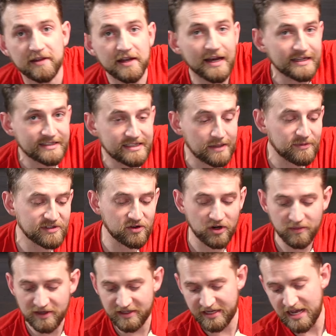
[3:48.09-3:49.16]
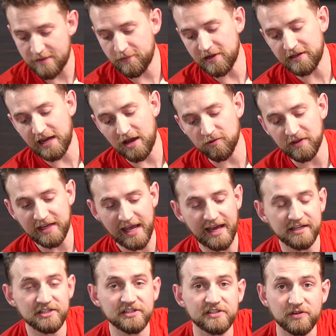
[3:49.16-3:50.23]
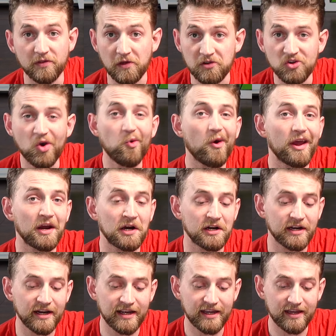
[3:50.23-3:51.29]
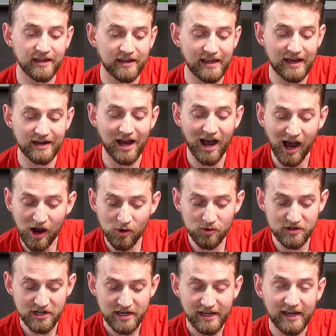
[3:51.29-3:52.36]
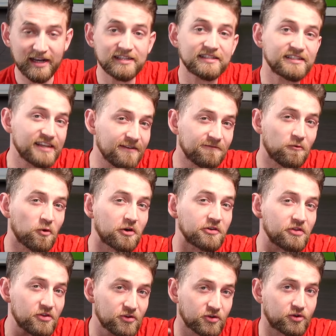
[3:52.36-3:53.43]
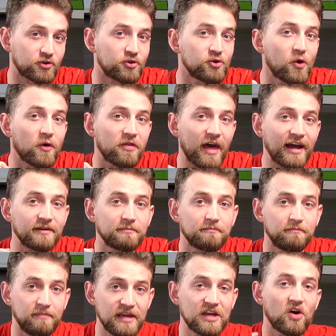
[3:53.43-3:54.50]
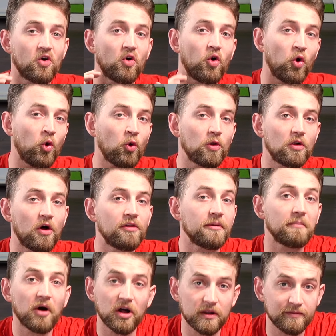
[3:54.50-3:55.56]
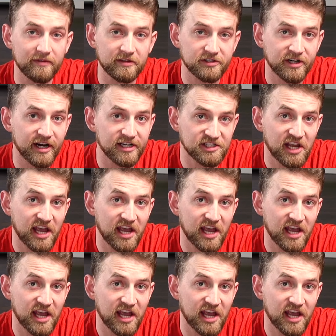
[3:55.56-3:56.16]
The next step is going to be taping down the edges so that no air can get out except for through that big hole on the bottom of the trash